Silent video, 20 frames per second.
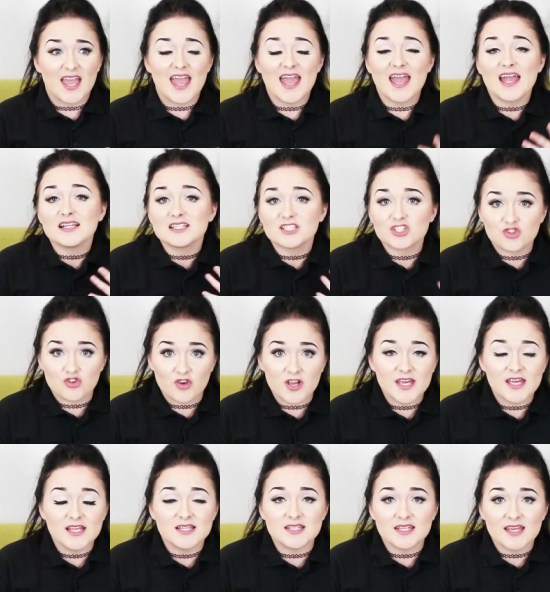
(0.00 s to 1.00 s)
it's
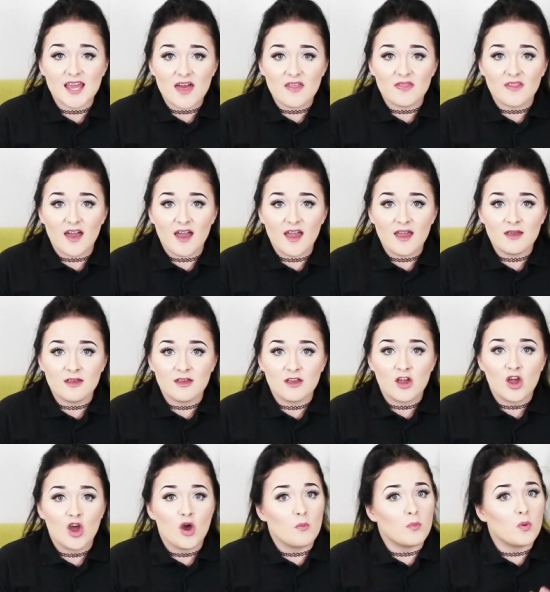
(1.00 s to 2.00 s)
tricky to get there,
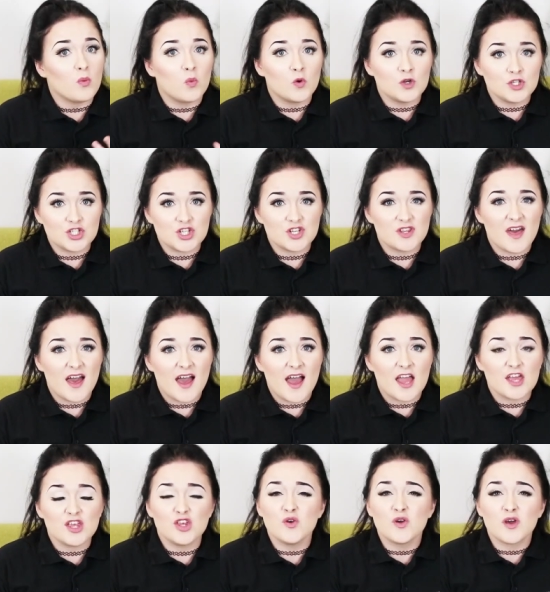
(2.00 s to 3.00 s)
but once you're
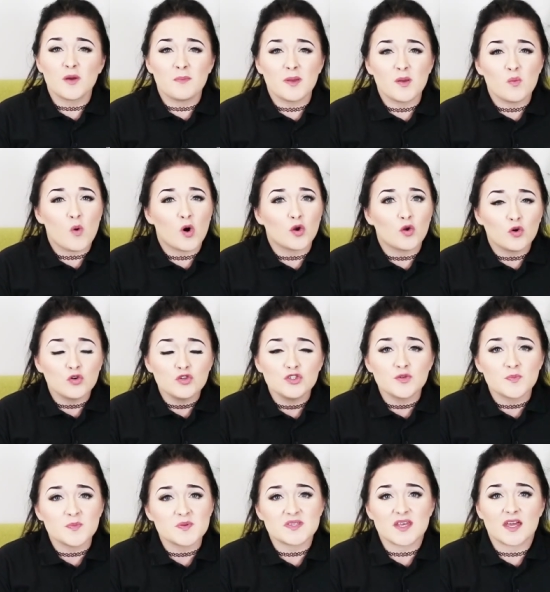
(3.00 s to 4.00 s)
there, you can be
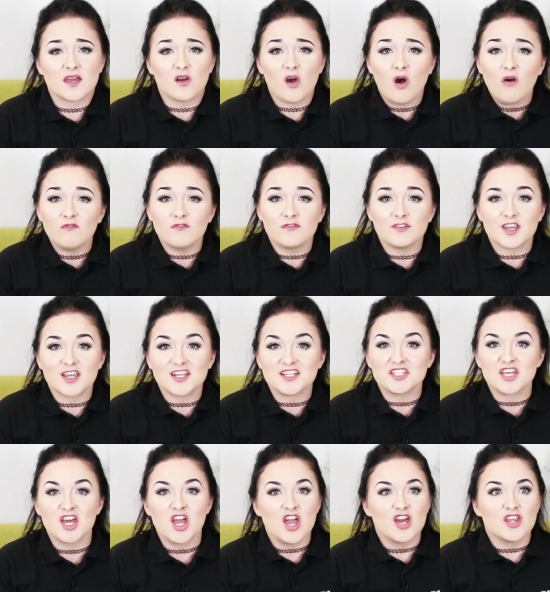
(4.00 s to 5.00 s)
100%
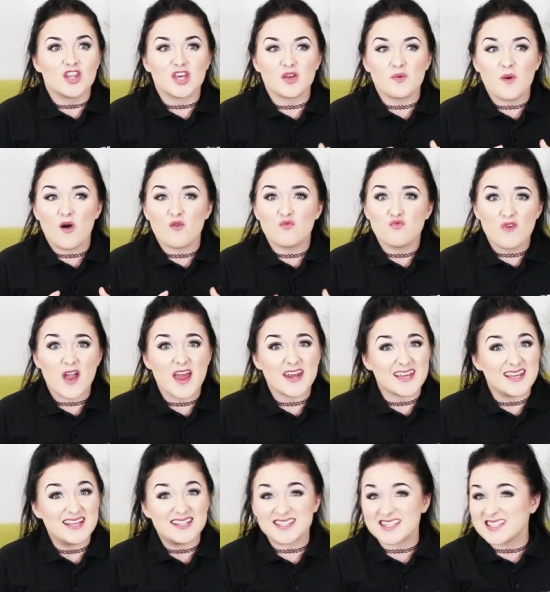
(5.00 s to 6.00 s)
confident that you are
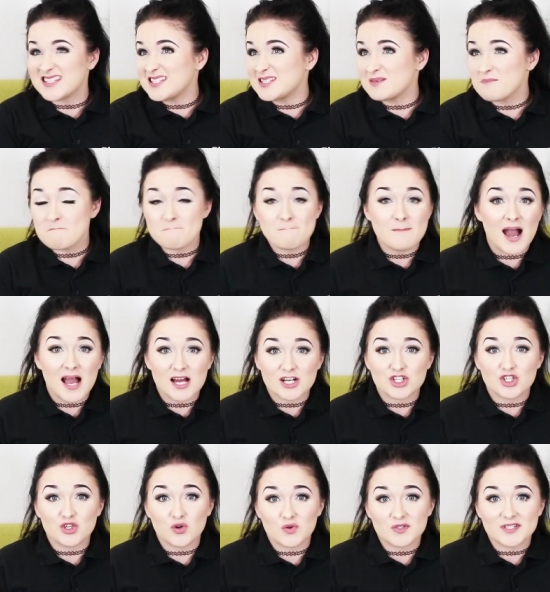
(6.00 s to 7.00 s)
ready to
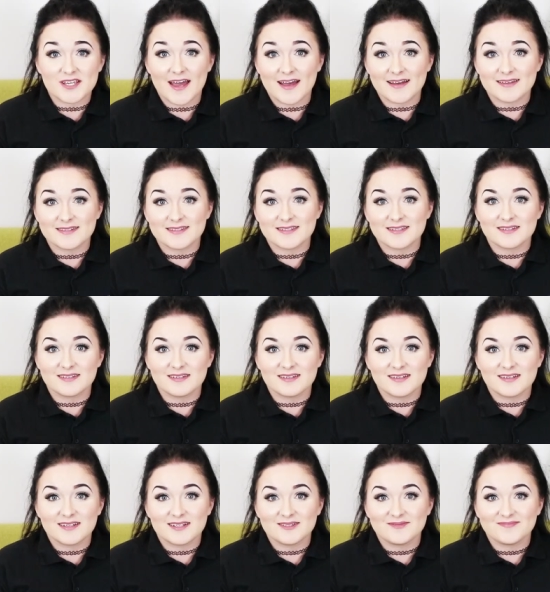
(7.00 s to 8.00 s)
smash your test.
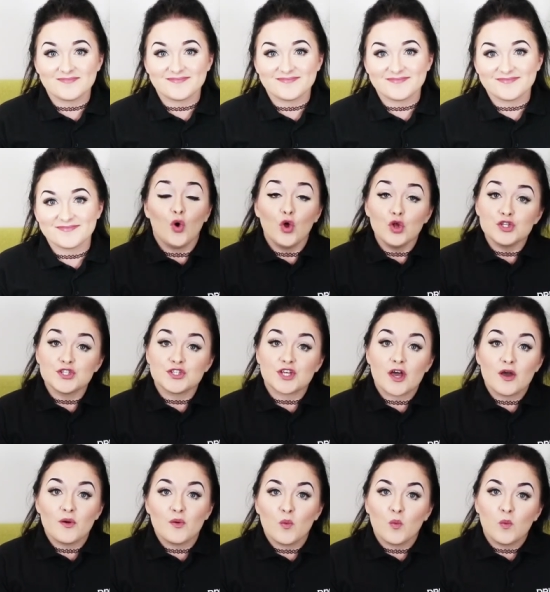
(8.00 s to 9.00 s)

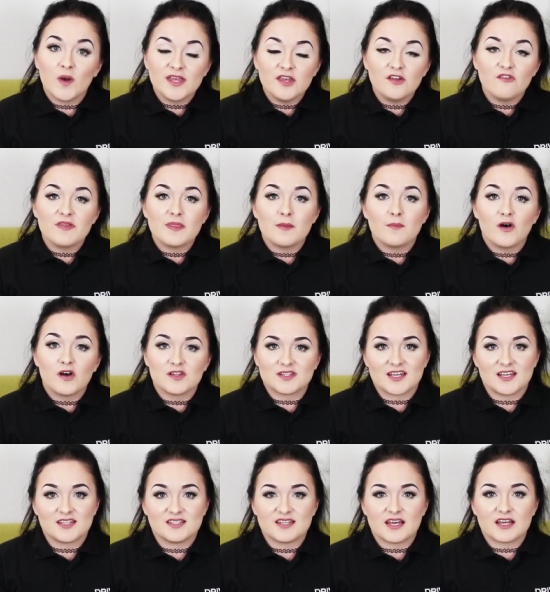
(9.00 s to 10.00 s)
Also, when you're in the mock
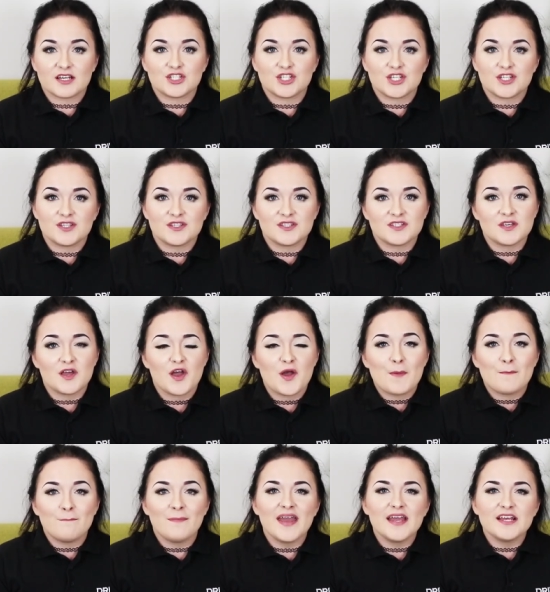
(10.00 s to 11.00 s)
test sections,
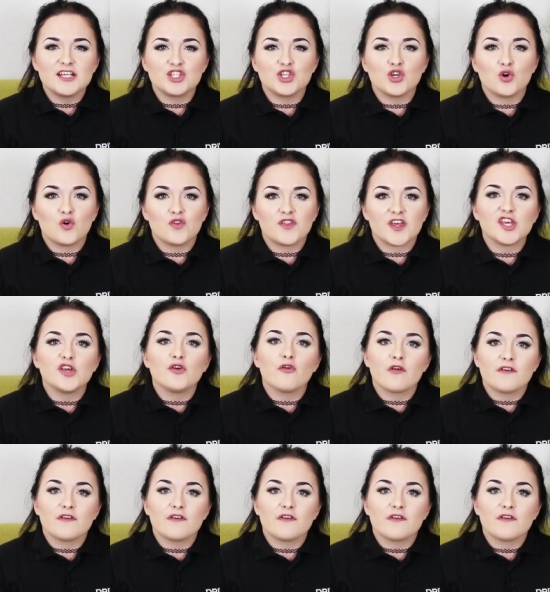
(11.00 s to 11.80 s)
make sure that you're